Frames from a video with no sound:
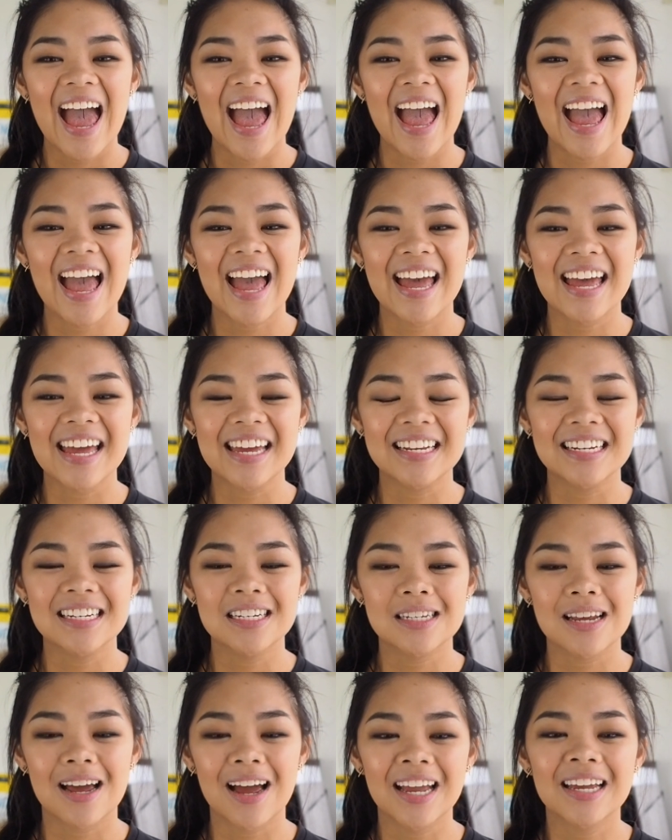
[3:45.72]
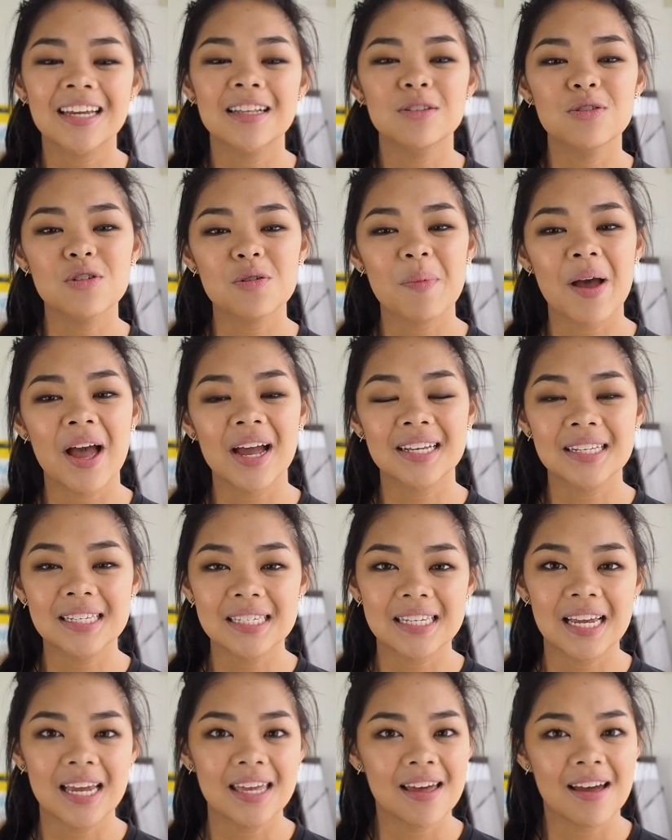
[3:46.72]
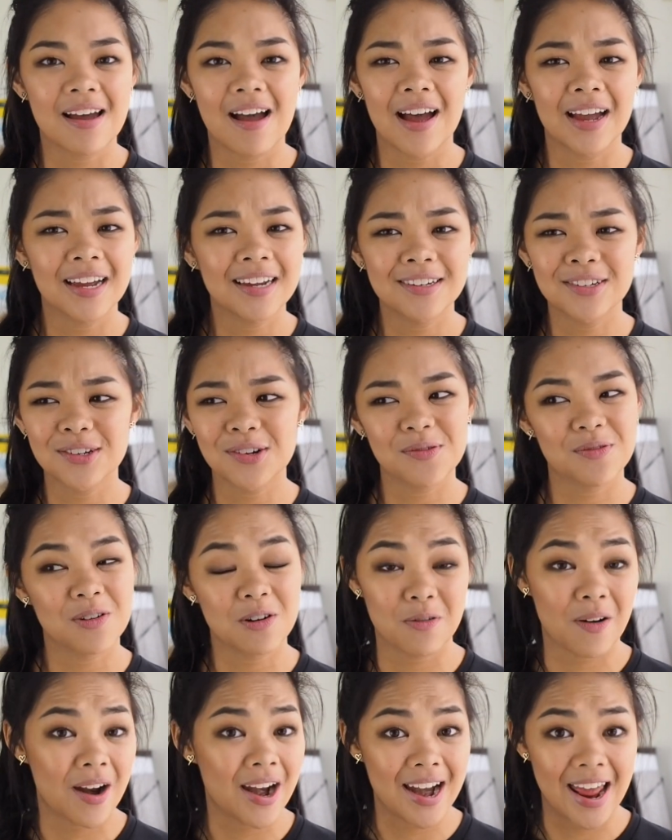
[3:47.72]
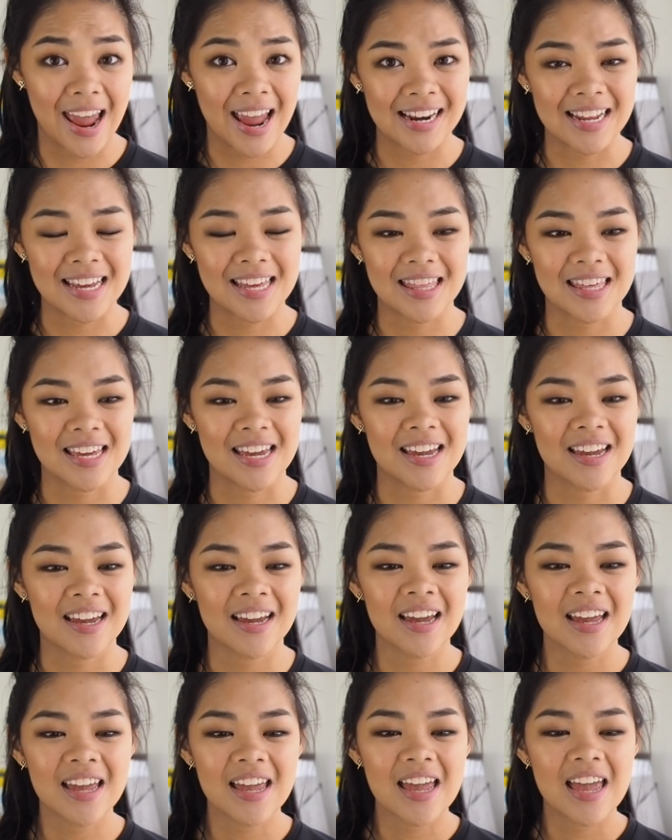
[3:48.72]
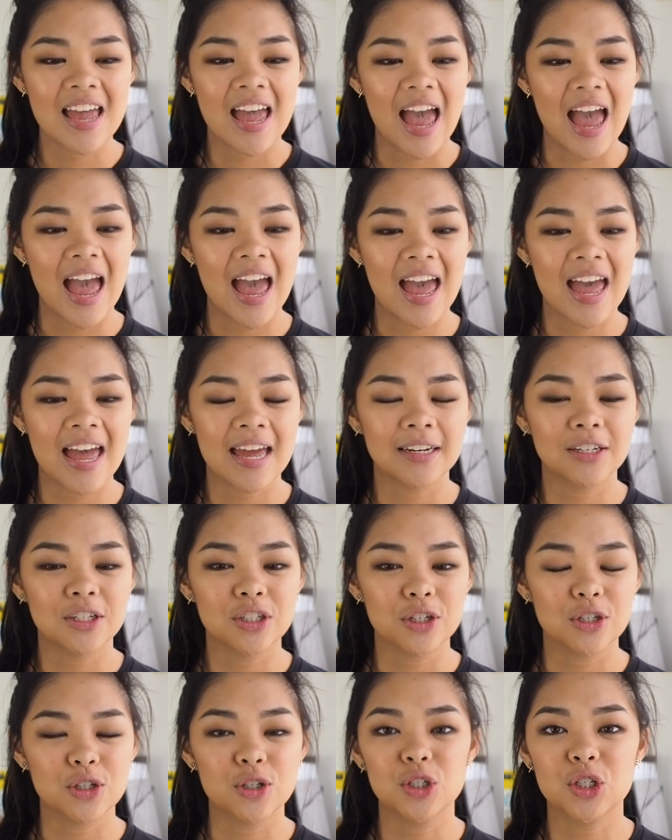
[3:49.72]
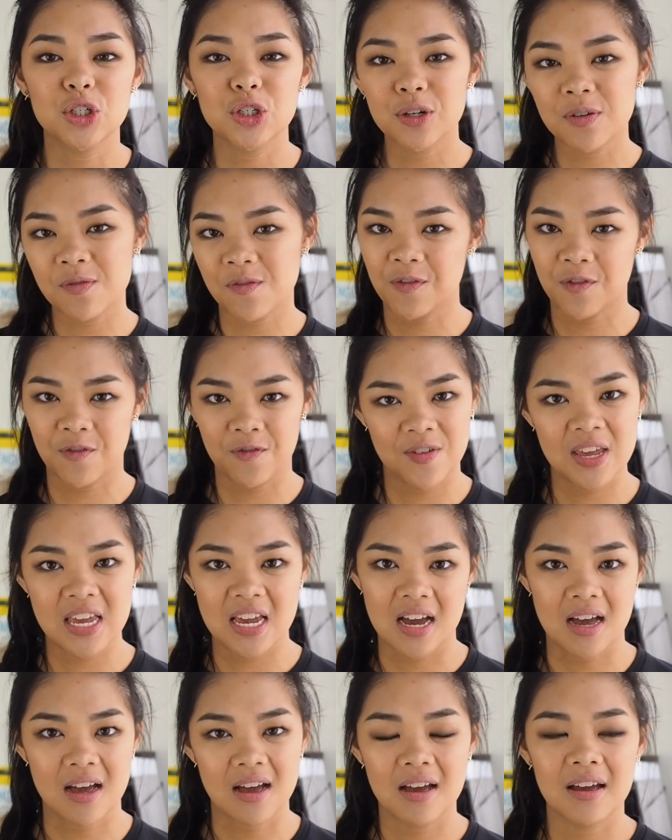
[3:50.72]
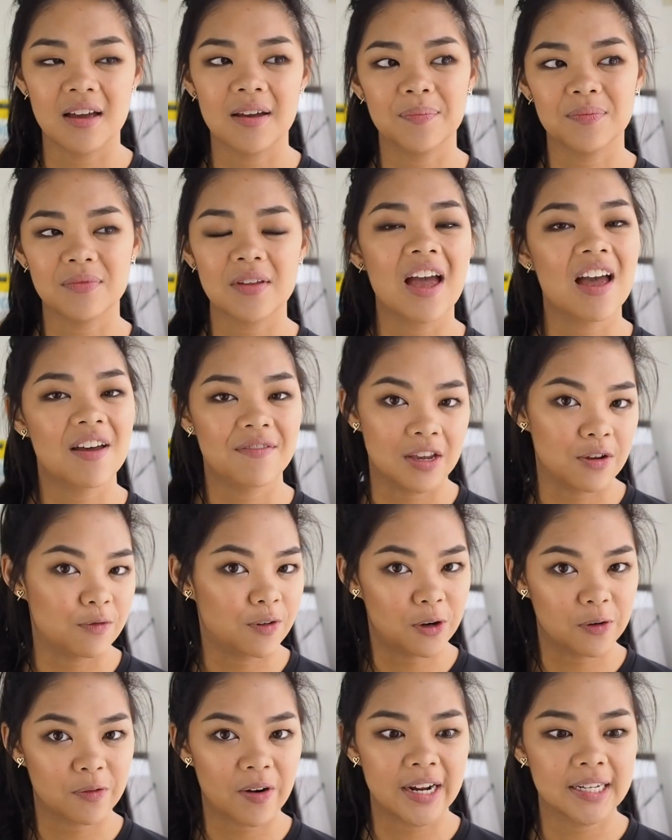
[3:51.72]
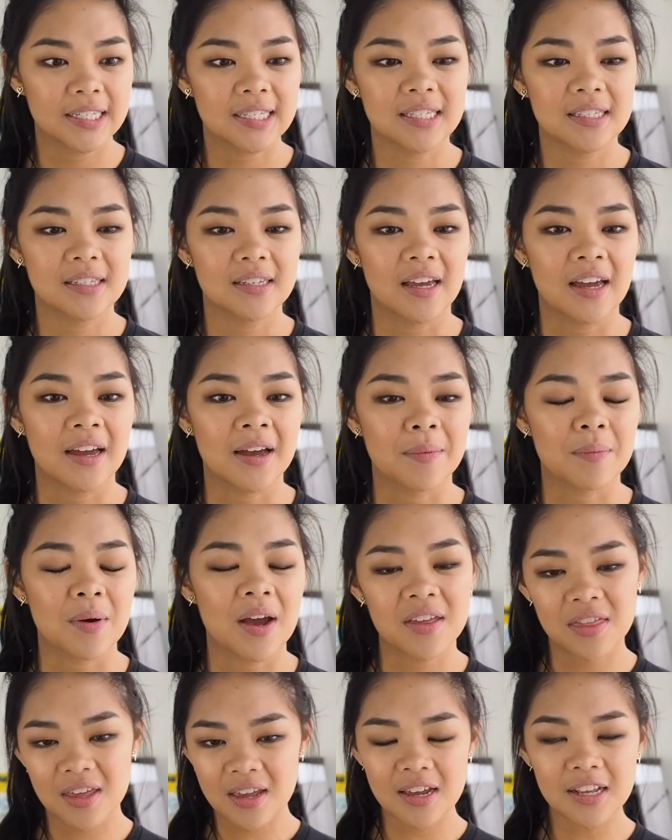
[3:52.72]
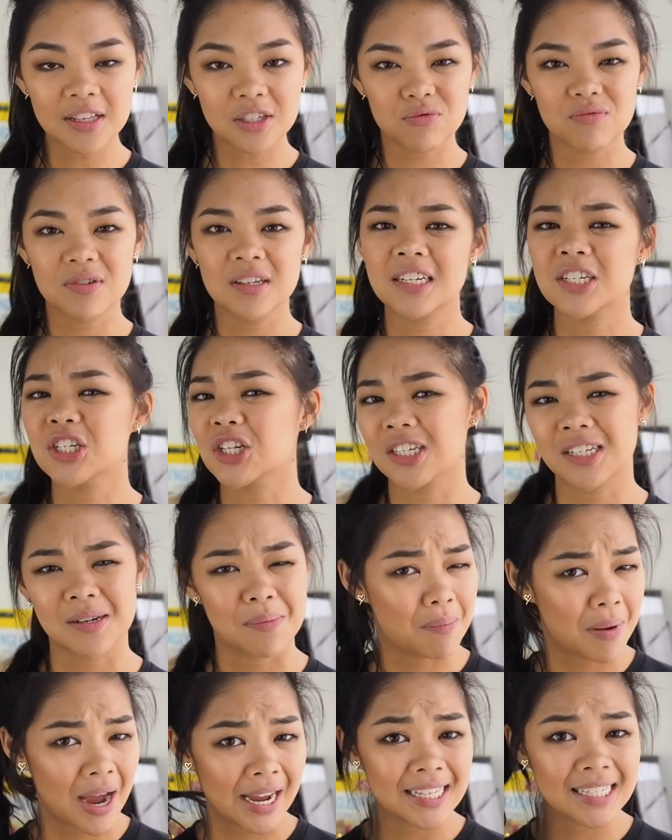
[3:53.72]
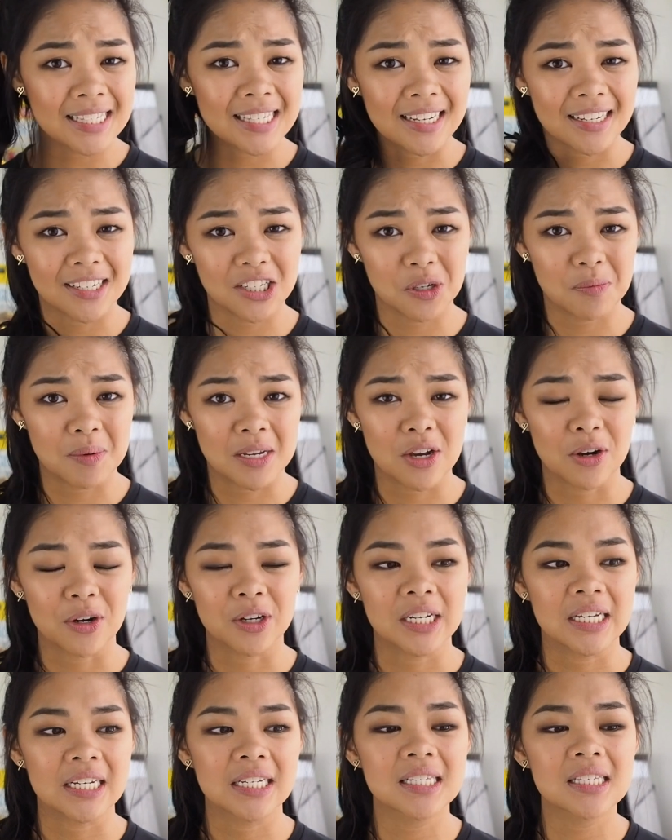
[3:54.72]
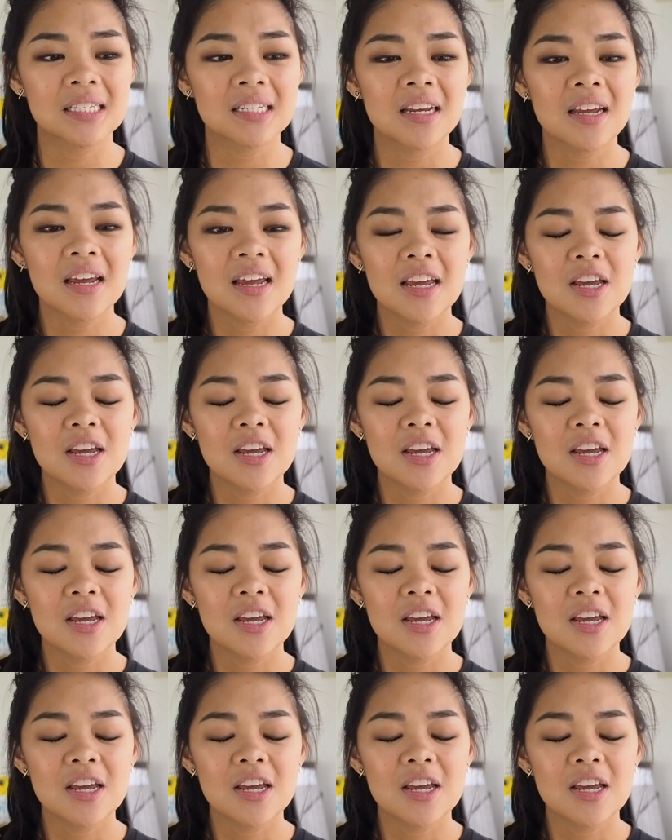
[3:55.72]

And I can look back and say that I don't regret anything, and you shouldn't fear having regrets. I think it's really just a mindset, to be honest.